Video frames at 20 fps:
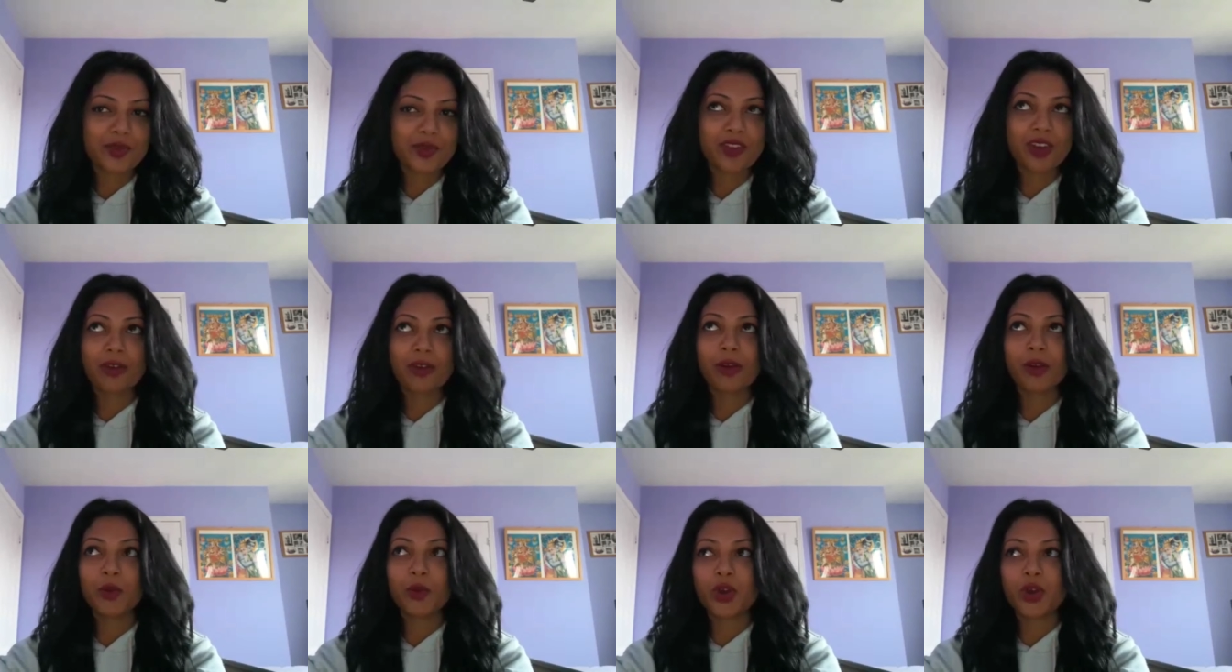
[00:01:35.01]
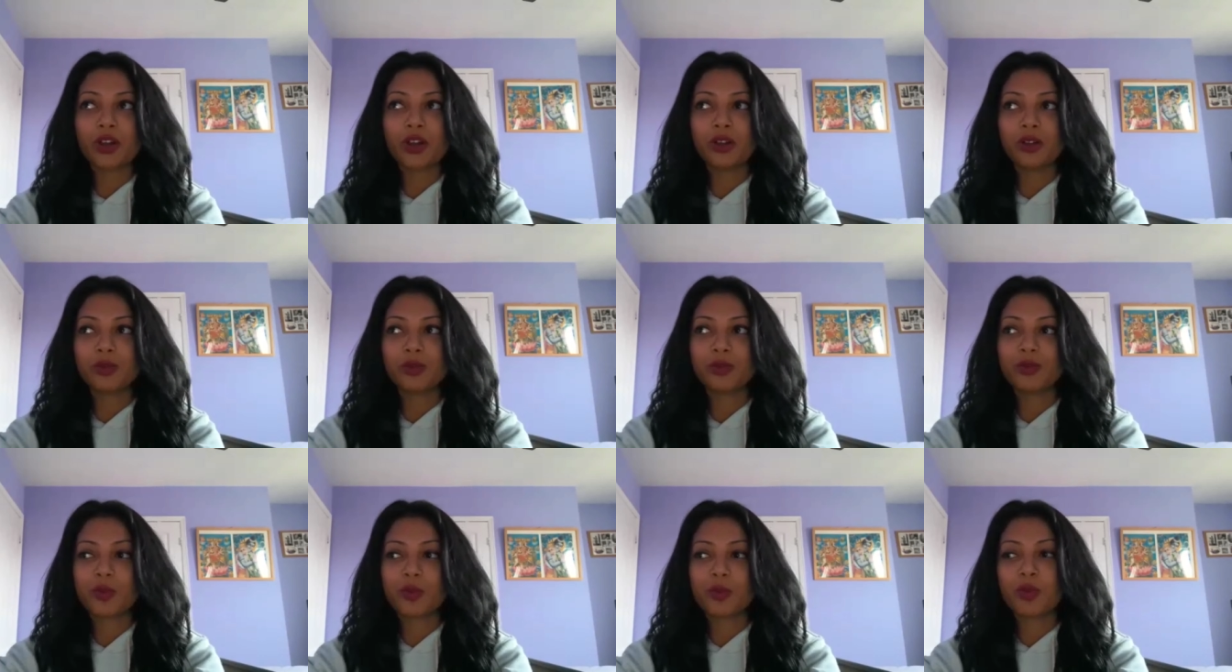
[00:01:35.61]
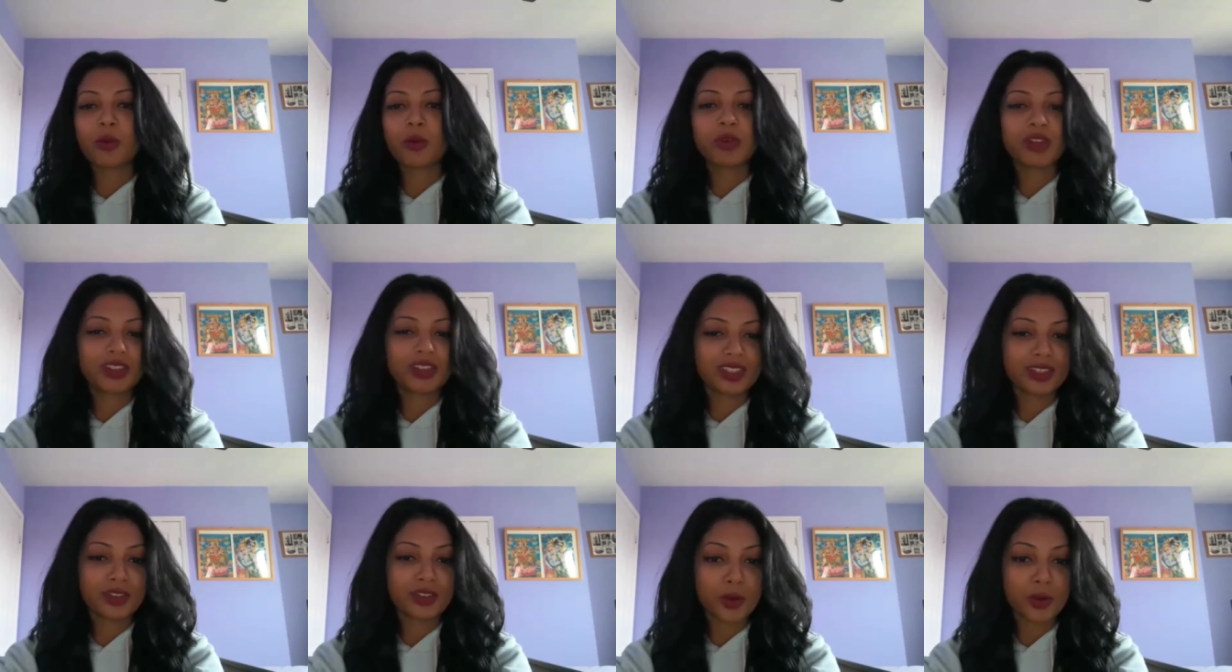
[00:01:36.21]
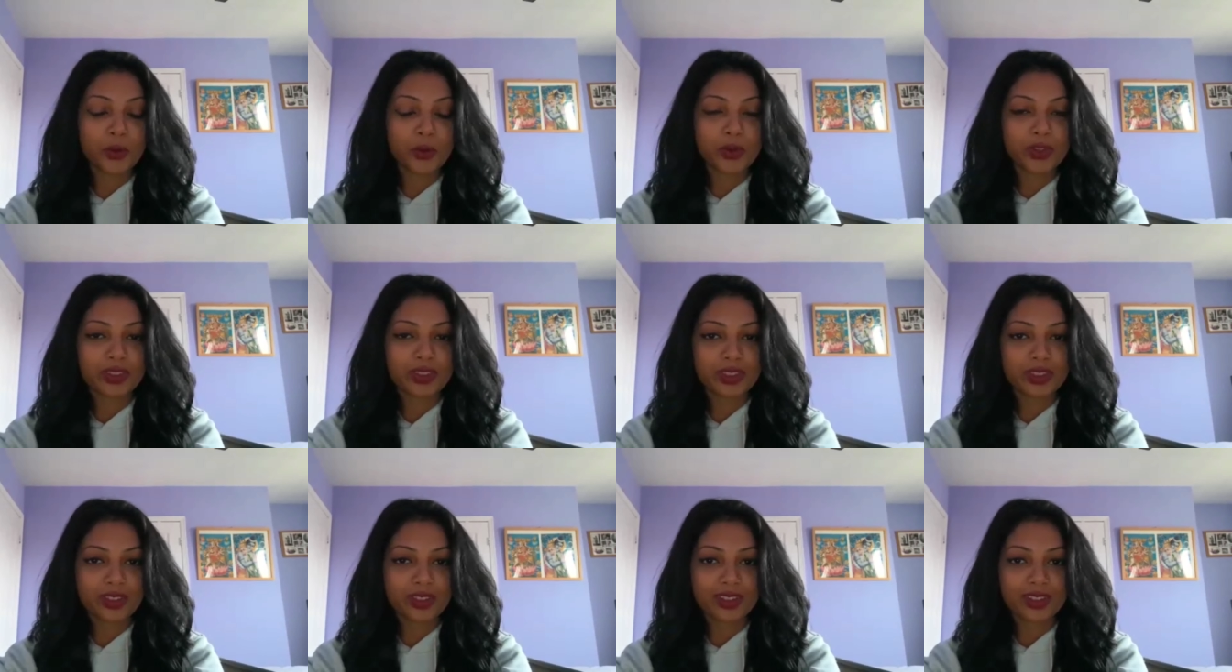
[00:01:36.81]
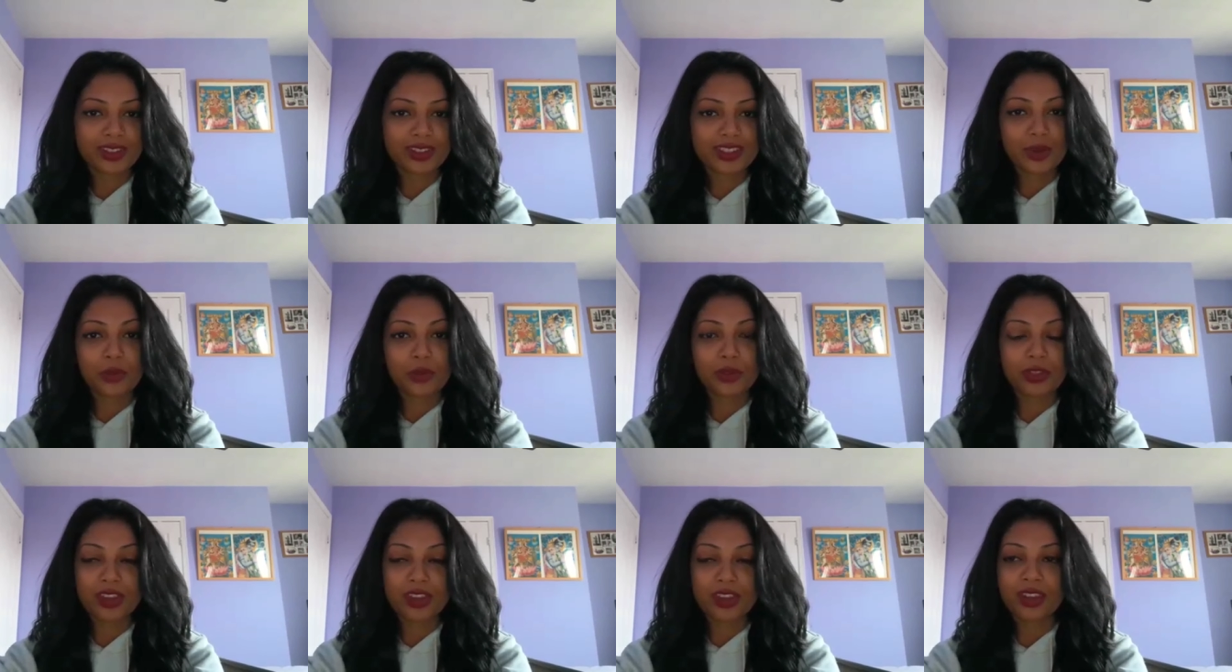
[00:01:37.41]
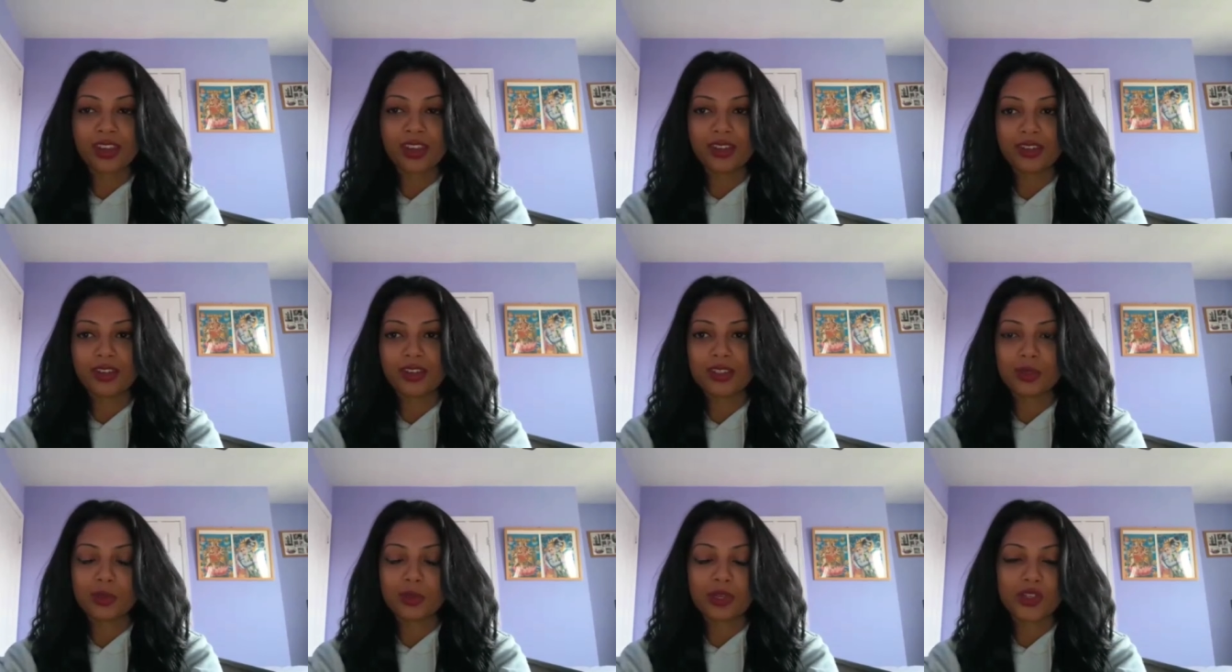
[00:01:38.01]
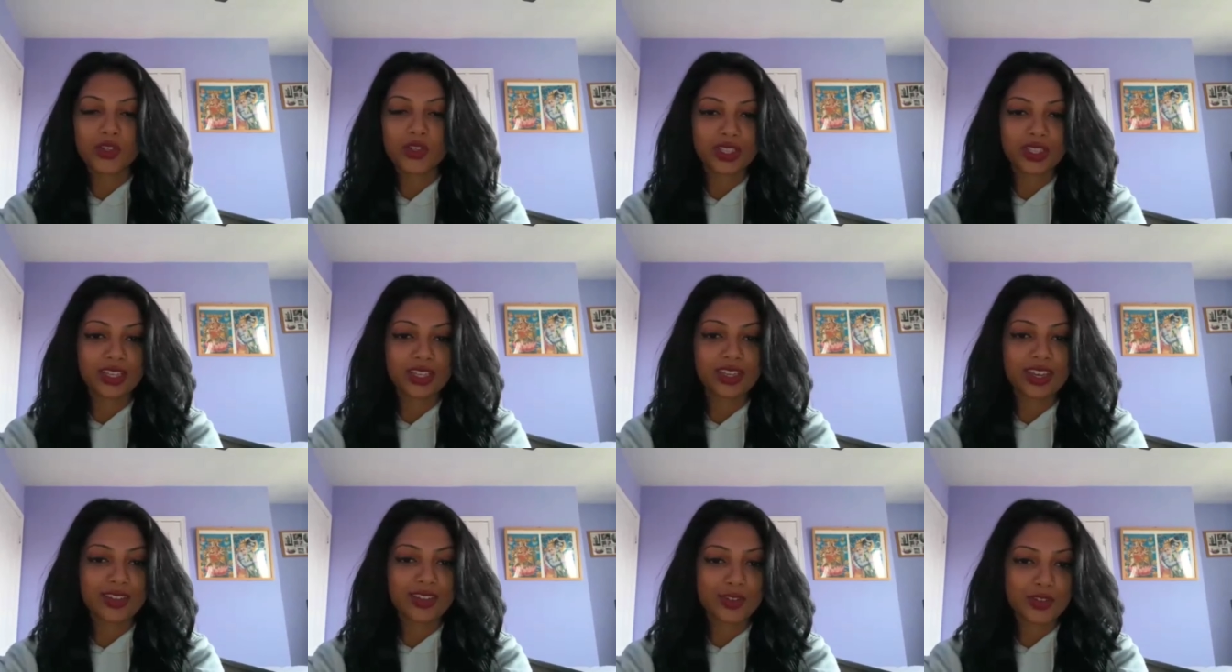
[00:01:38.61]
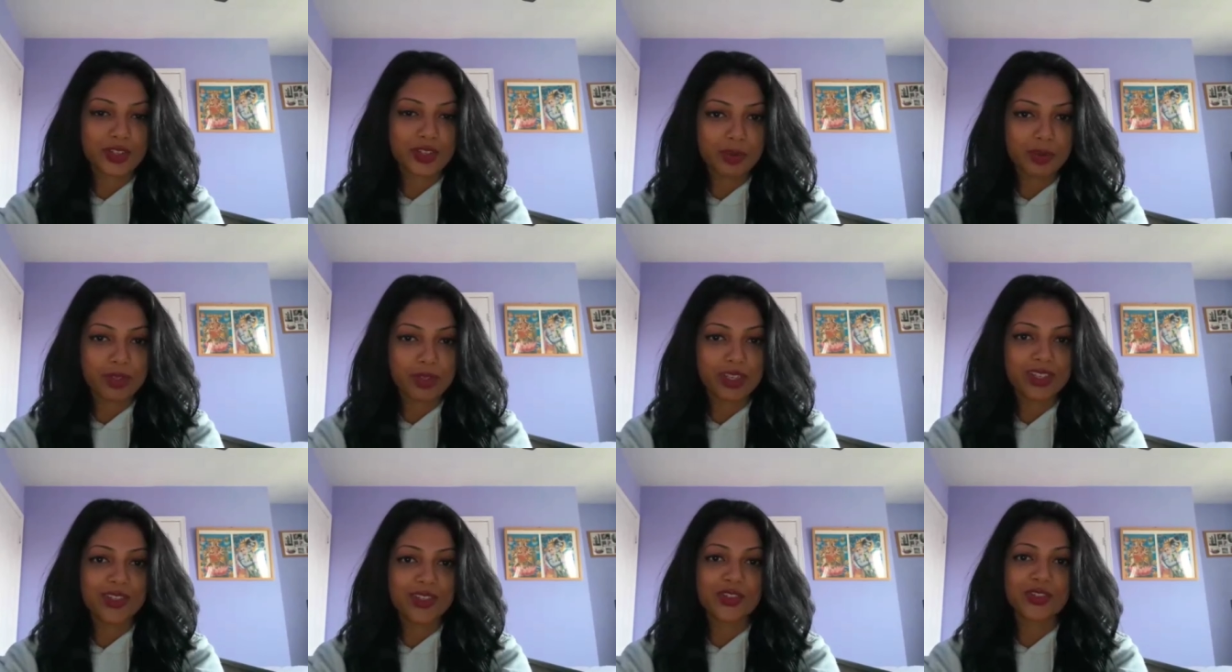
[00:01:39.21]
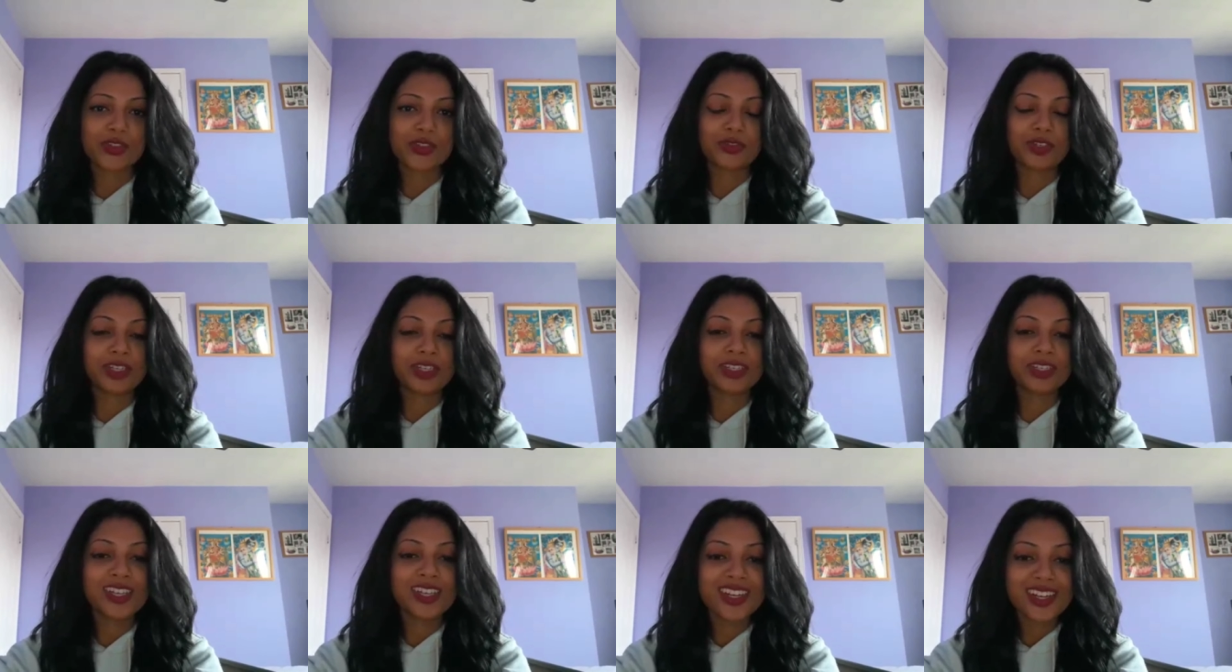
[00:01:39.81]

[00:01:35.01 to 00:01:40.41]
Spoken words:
very well prominently known in the South Indian, especially entertainment industry.